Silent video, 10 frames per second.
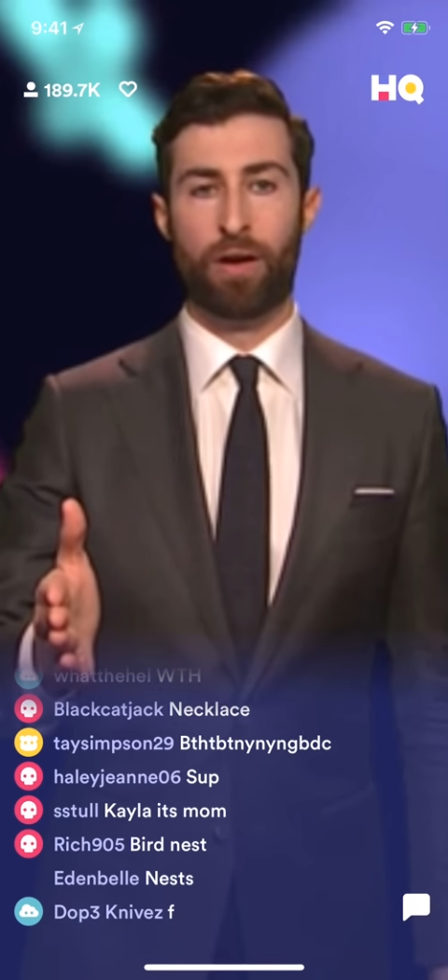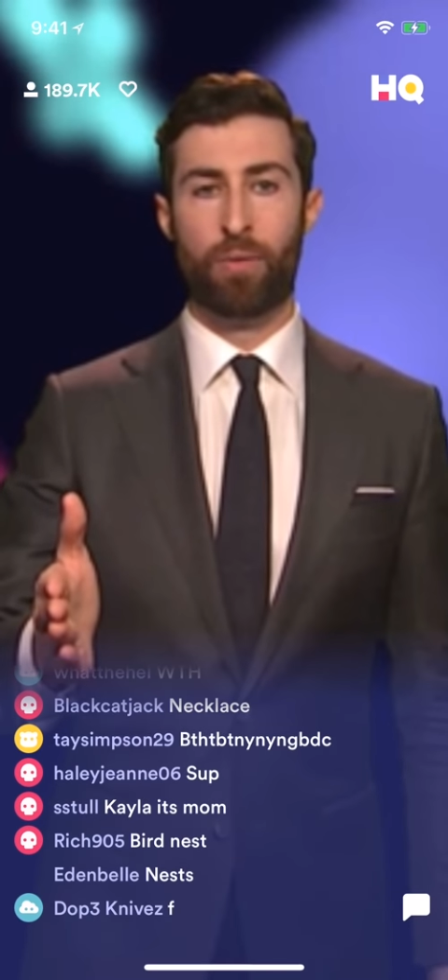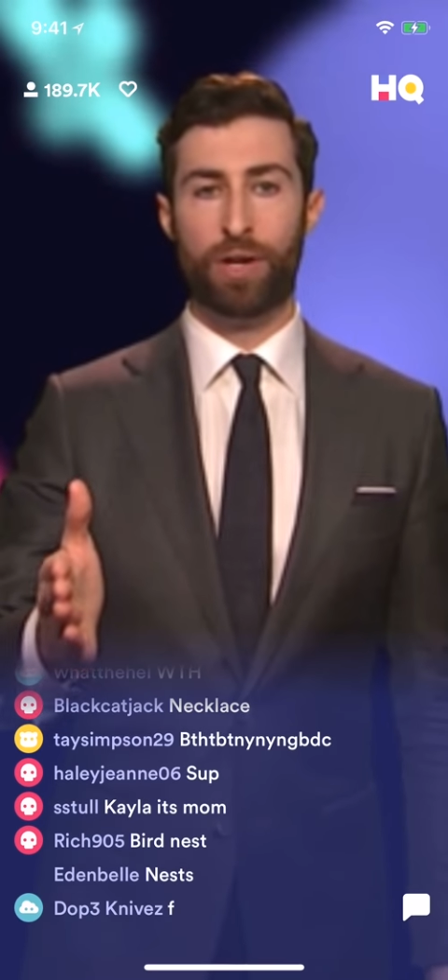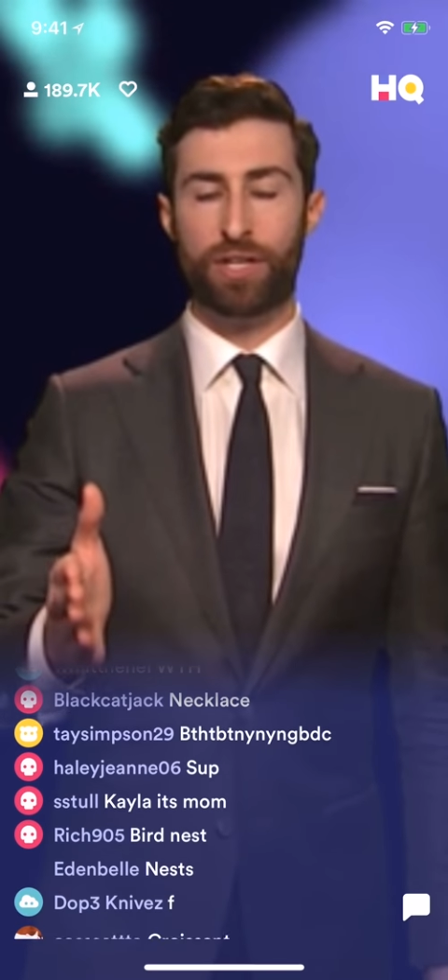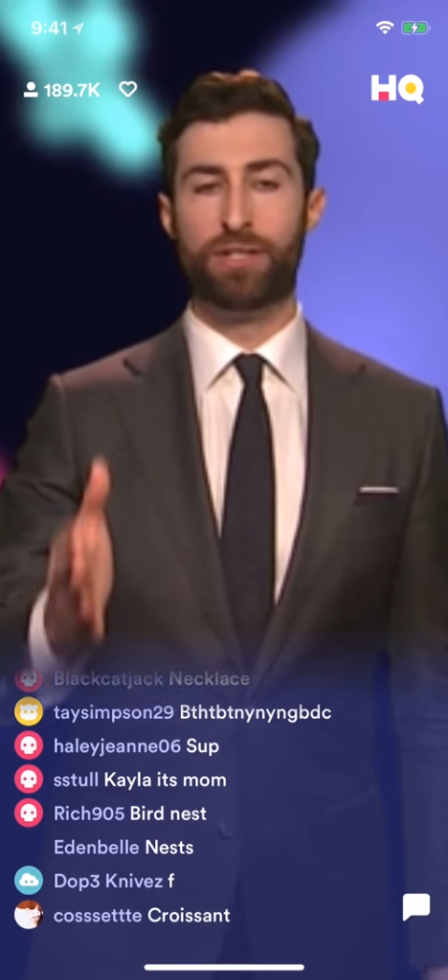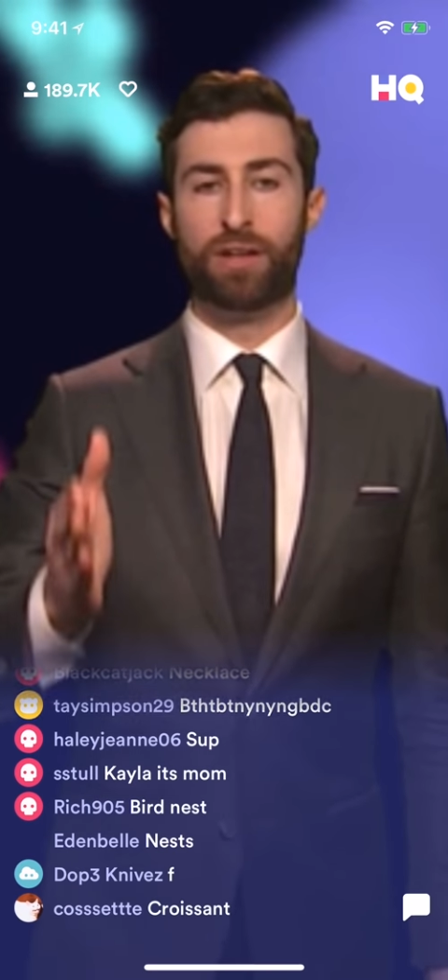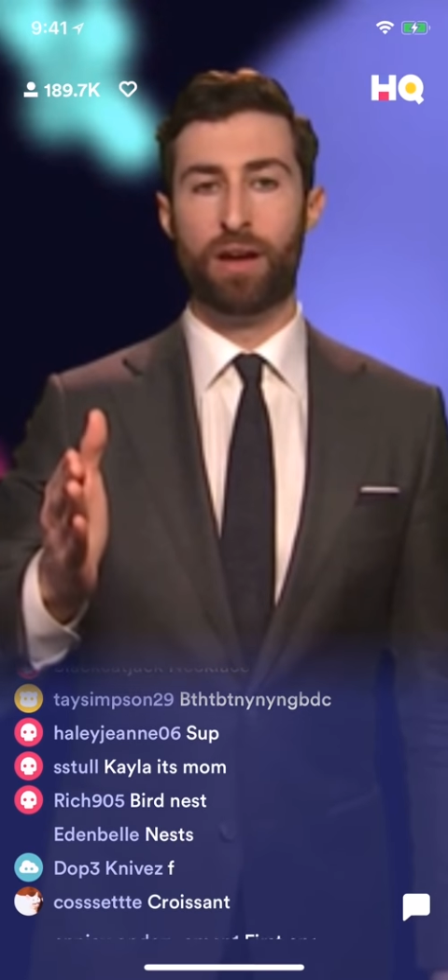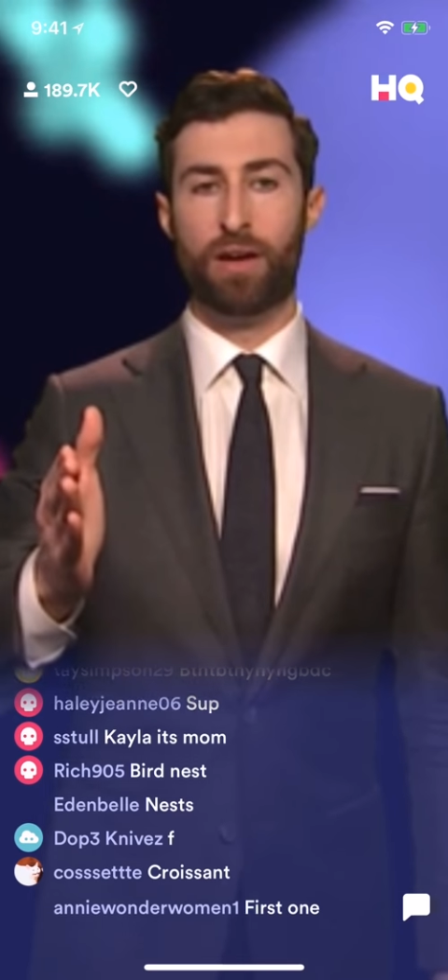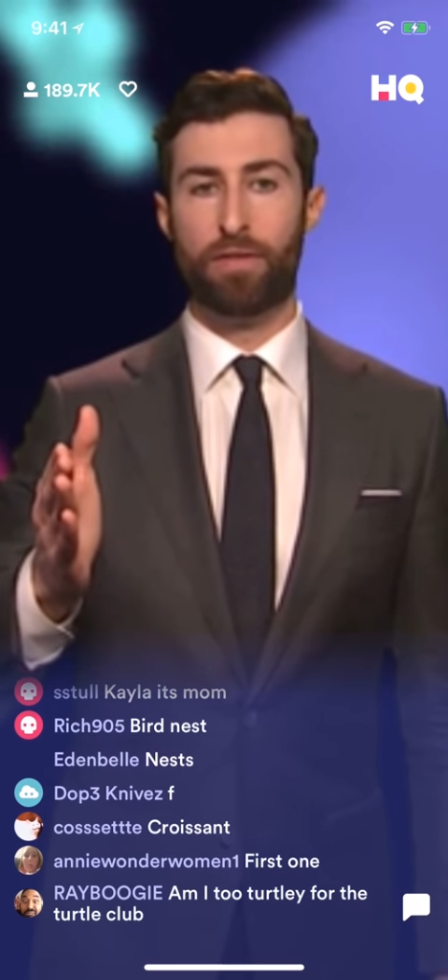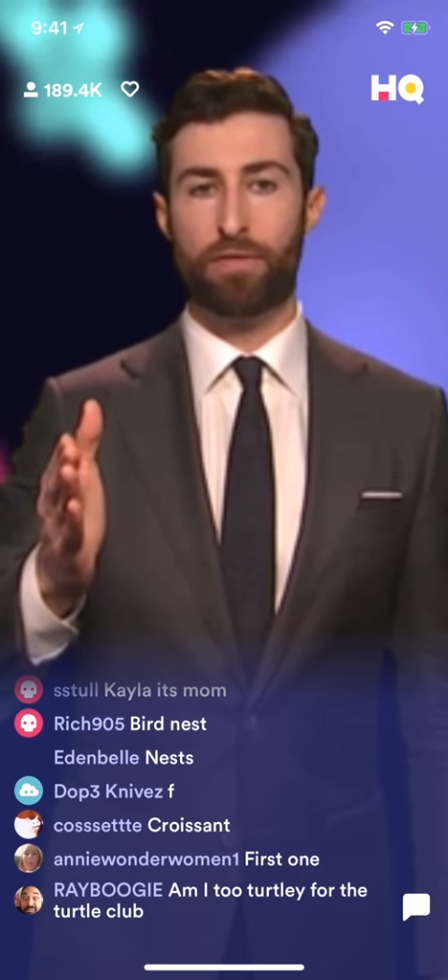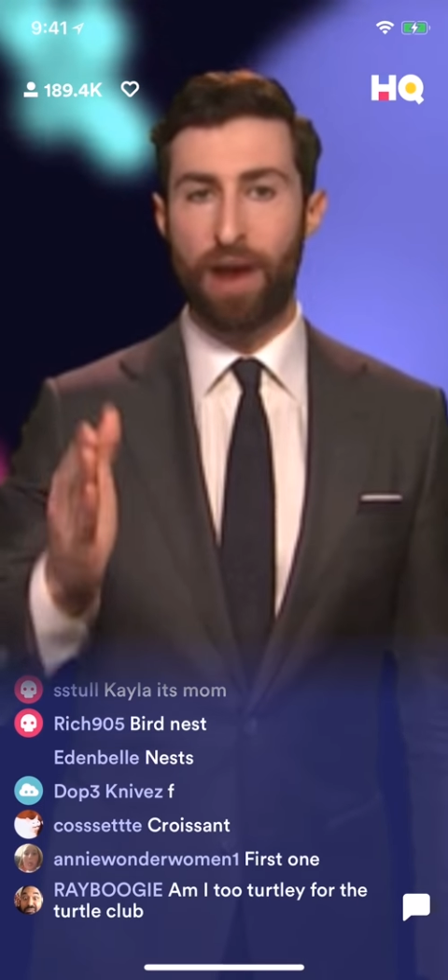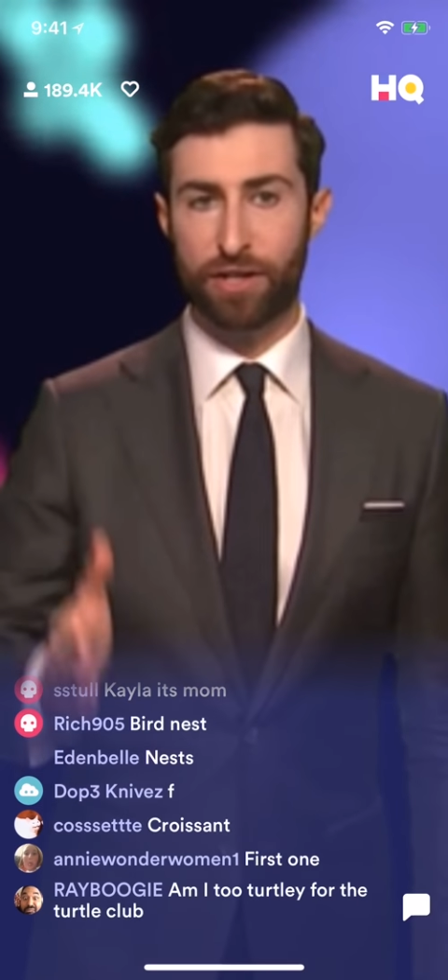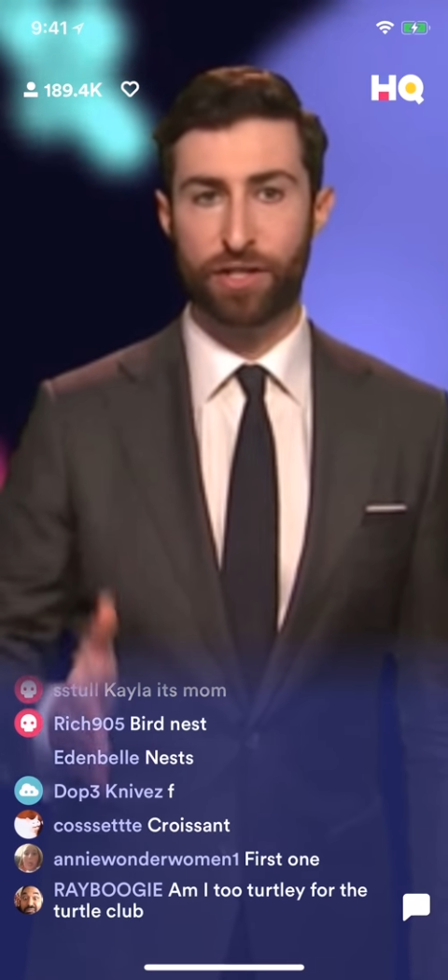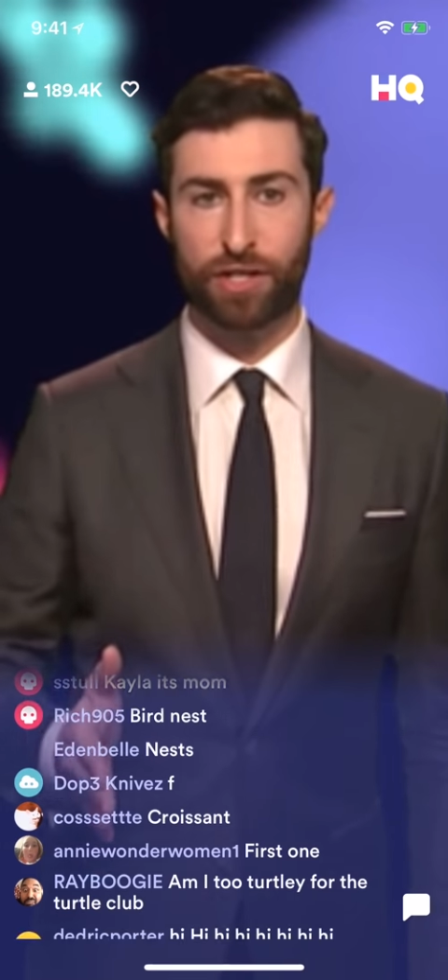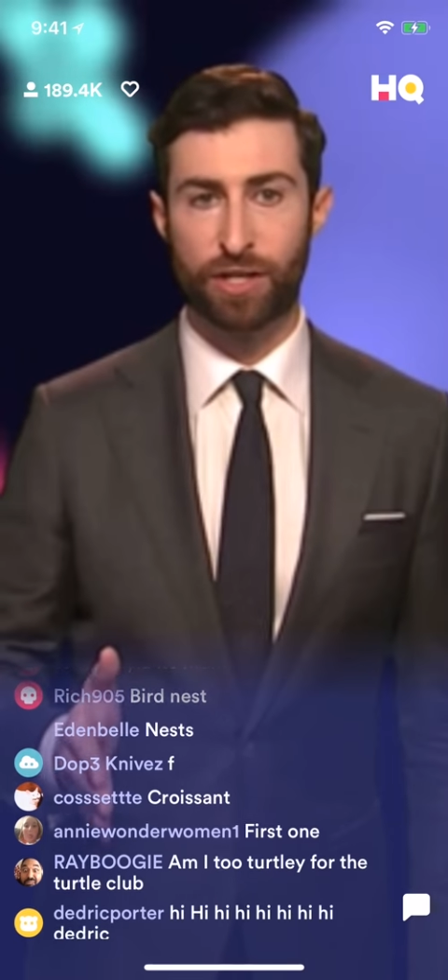which is
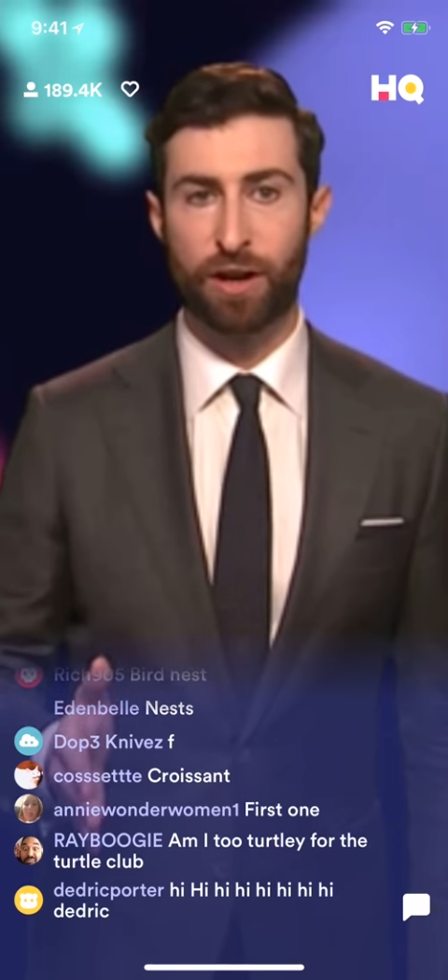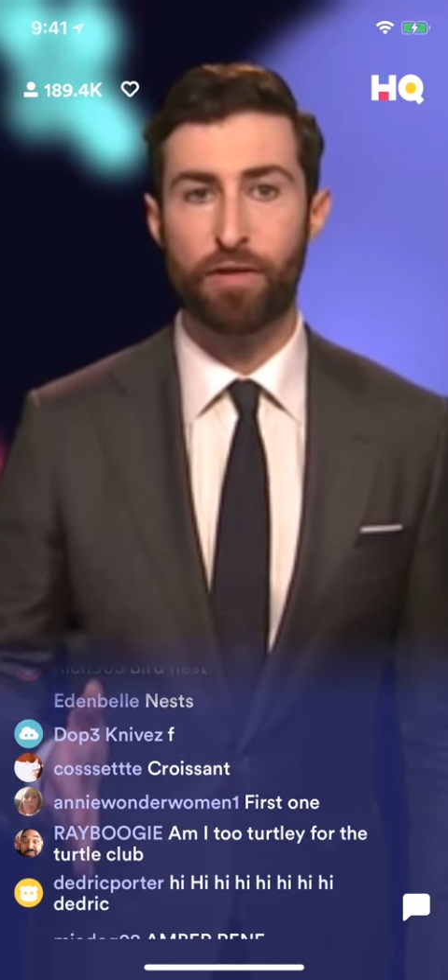French